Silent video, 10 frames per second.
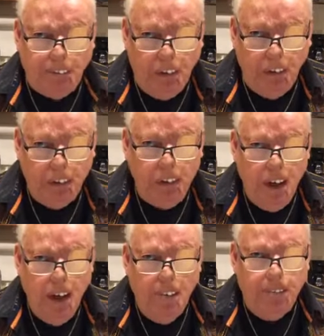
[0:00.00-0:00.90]
birth,
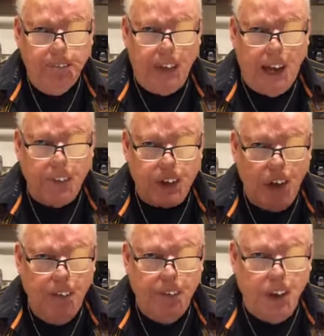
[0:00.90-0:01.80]
but I'm a
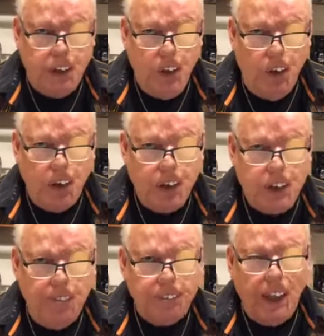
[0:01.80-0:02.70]
servant by choice,